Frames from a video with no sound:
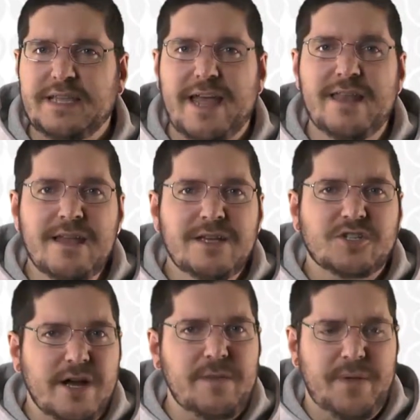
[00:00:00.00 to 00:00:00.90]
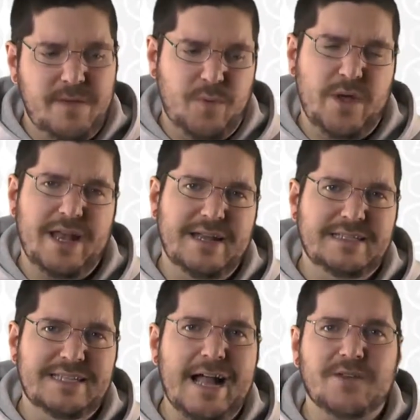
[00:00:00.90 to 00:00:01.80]
and trying to pinpoint an
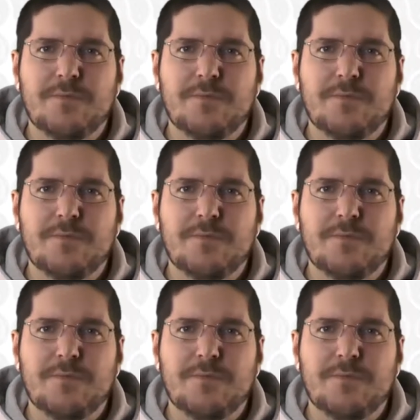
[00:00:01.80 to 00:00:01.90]
exact